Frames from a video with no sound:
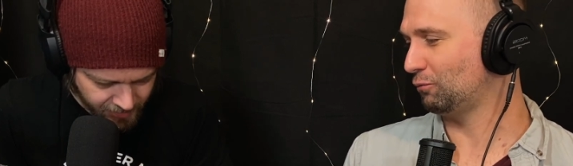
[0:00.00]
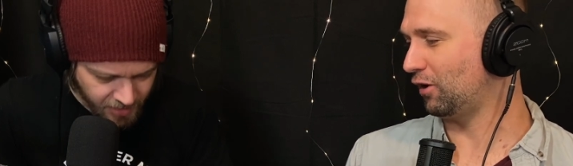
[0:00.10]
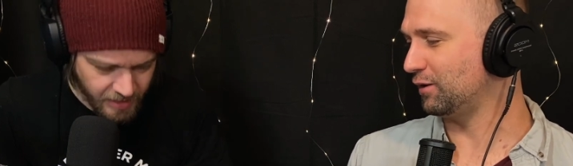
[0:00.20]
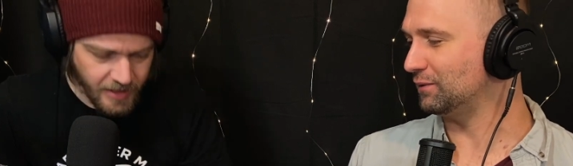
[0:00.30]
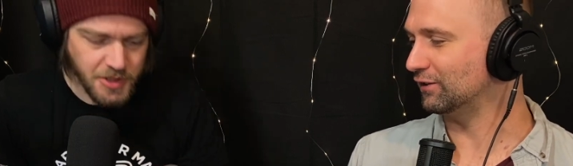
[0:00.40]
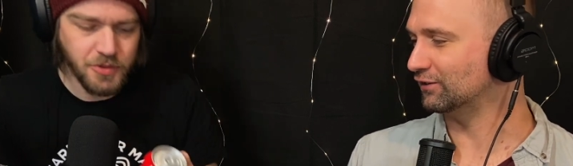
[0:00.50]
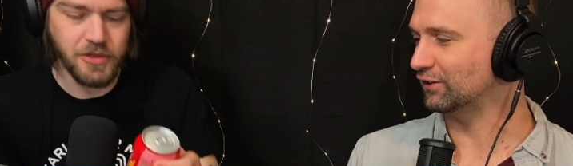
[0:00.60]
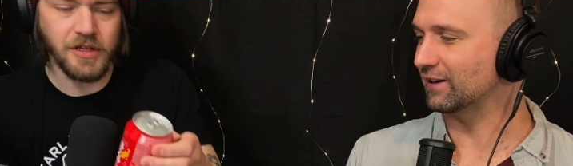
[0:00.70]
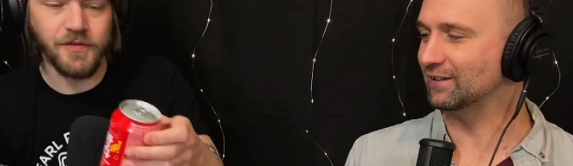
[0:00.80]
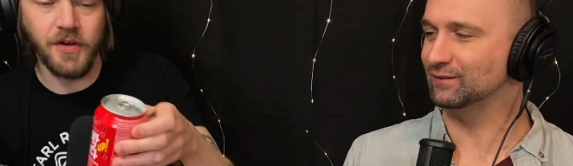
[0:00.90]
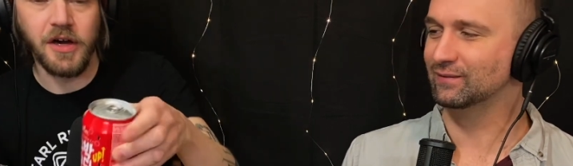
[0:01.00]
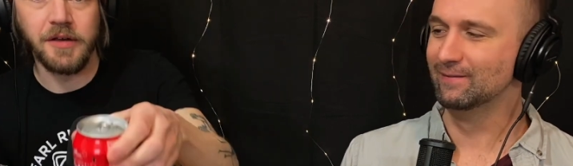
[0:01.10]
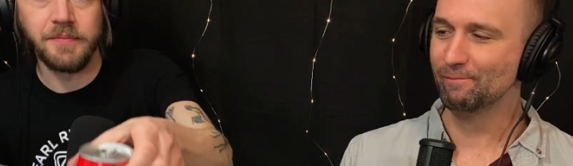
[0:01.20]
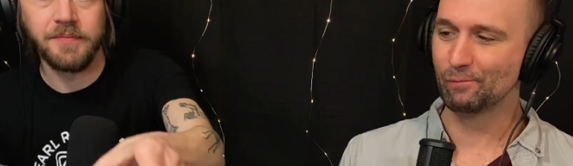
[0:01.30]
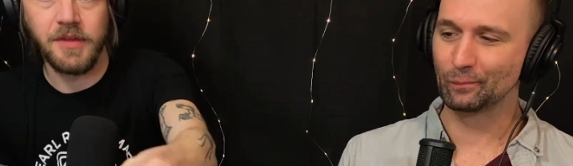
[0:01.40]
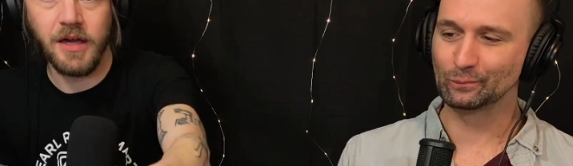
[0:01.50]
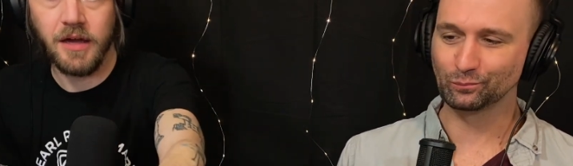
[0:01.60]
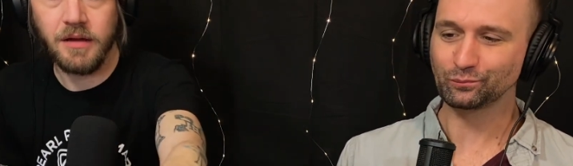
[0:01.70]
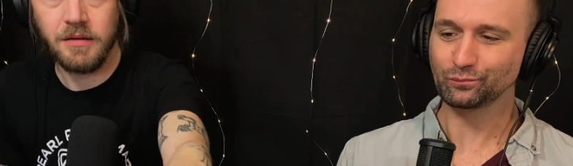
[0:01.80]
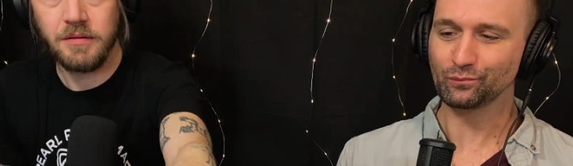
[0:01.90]
Speaker 1: watermelon. It's really can. fun.
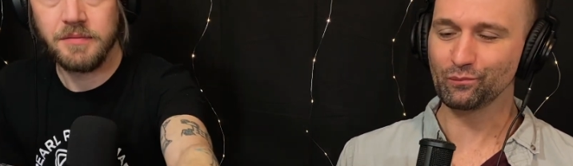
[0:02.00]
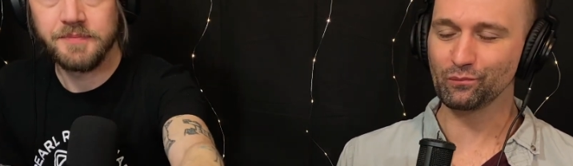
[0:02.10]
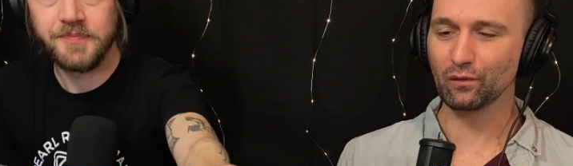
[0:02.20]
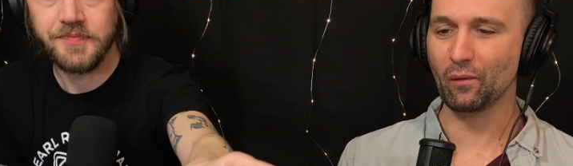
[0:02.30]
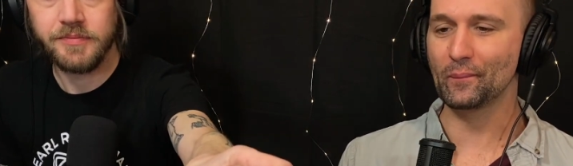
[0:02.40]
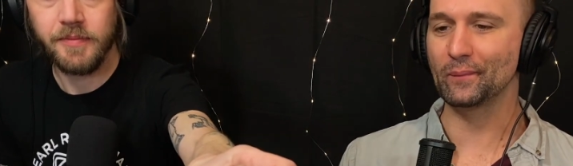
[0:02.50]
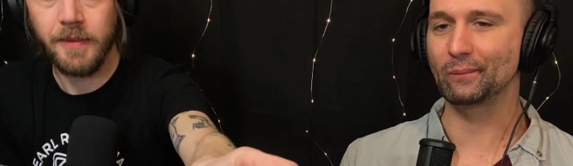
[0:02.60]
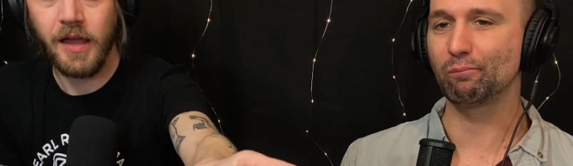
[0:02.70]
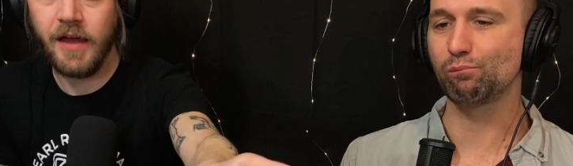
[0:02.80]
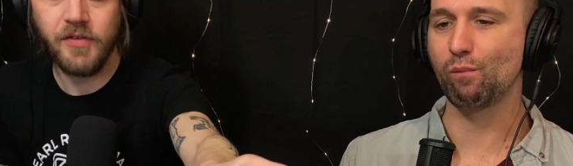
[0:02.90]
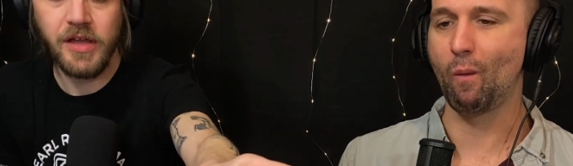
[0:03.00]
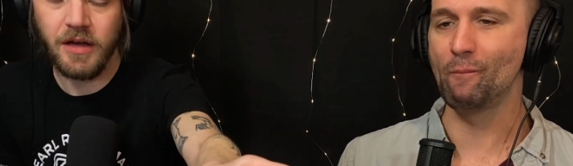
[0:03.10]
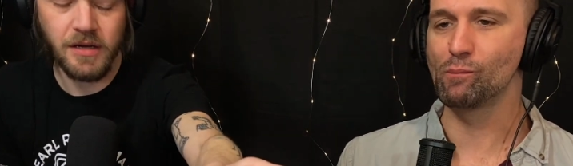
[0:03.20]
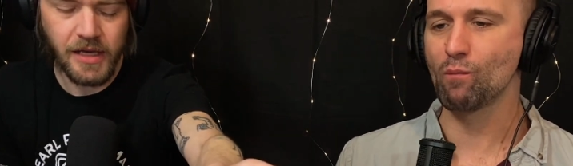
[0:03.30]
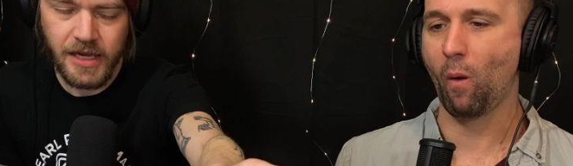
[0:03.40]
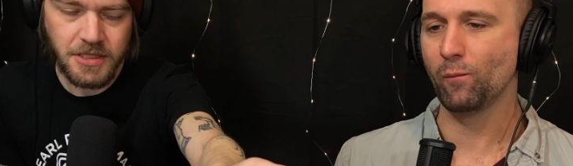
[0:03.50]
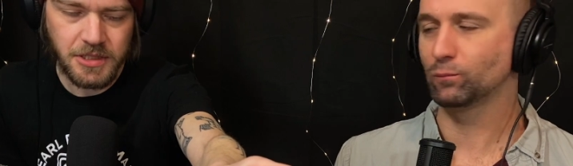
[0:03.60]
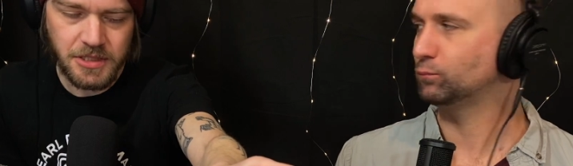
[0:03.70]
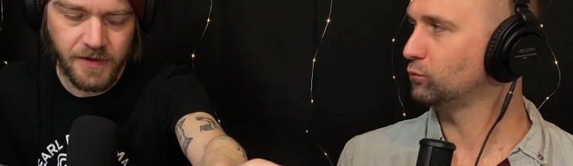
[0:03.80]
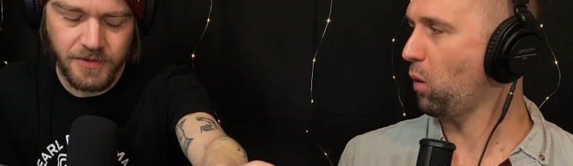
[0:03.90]
Speaker 2: Yeah. Every Asian
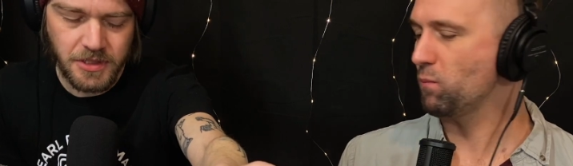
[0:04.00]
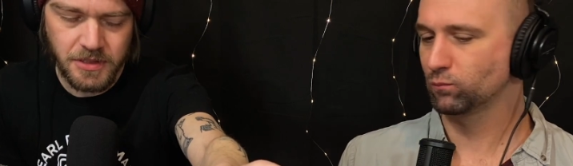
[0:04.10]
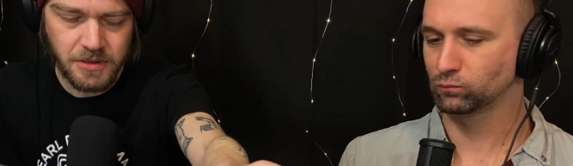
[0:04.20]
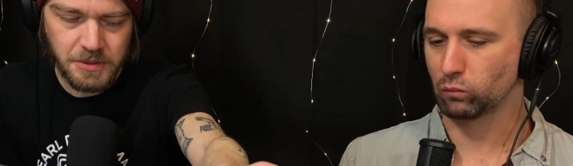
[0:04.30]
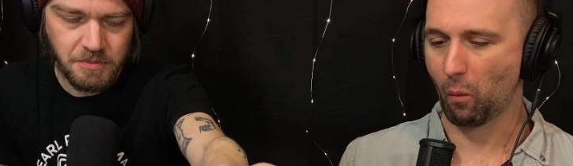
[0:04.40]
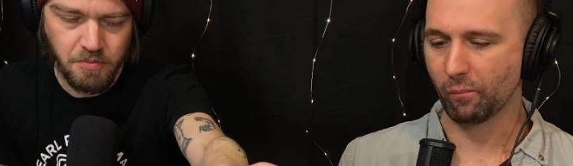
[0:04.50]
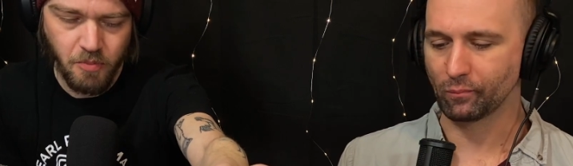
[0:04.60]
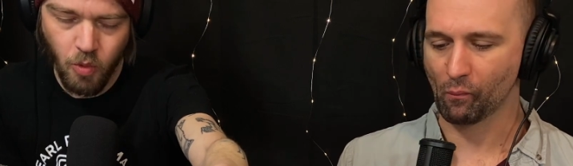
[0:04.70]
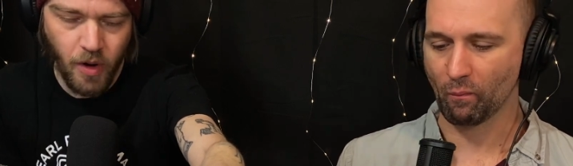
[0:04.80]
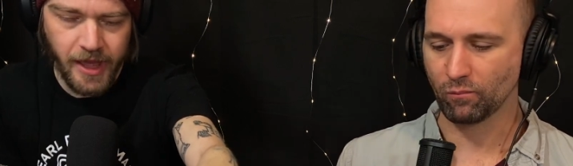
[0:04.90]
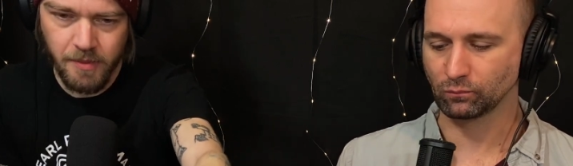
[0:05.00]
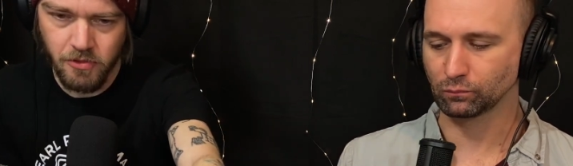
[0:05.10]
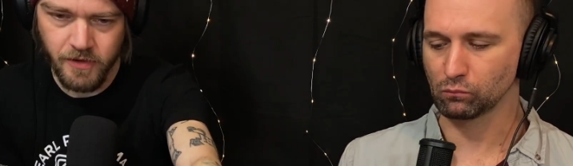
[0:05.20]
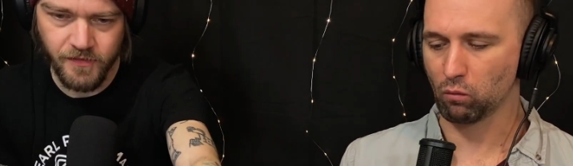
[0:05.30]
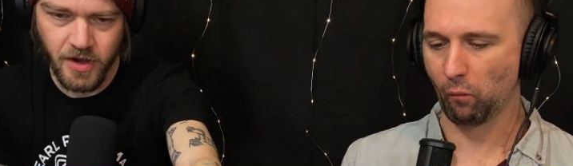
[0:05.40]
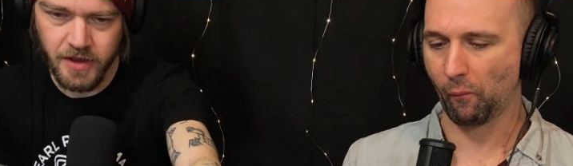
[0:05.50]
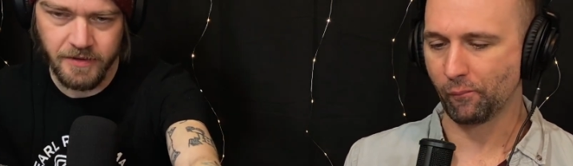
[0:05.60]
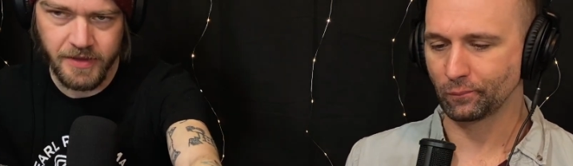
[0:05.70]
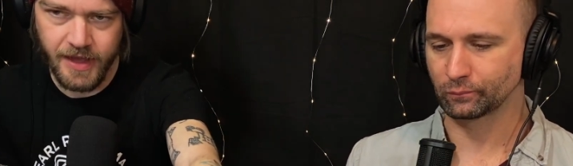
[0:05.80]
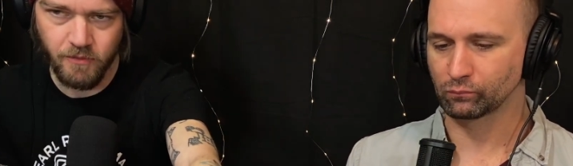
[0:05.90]
stuff is way more
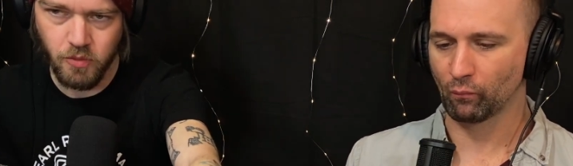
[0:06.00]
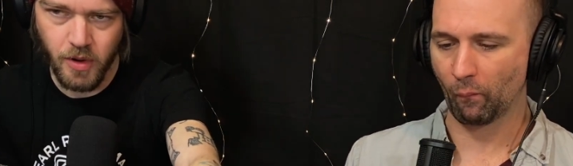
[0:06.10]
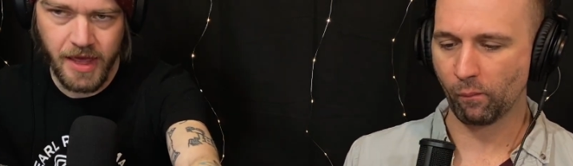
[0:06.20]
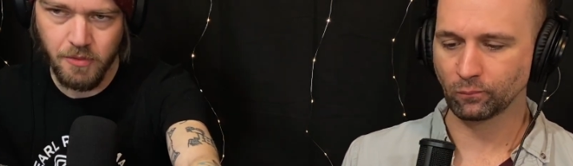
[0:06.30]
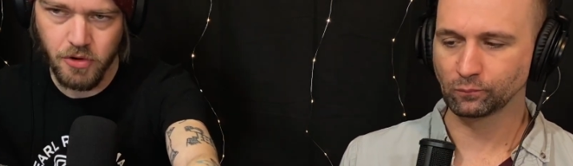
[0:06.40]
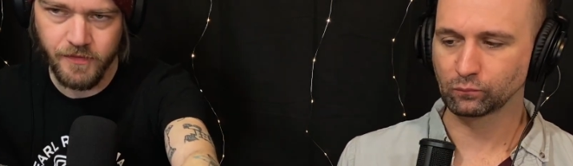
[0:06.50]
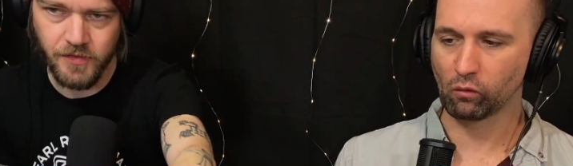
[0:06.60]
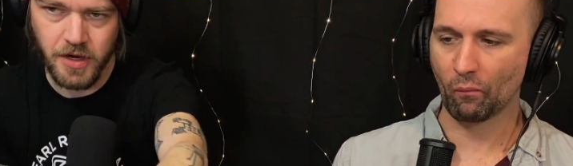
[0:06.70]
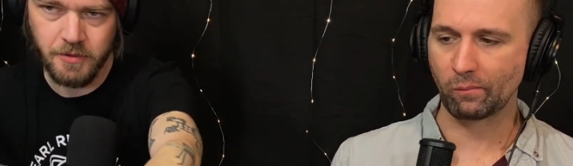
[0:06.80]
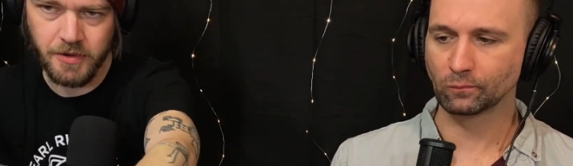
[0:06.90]
fun. They have way more fun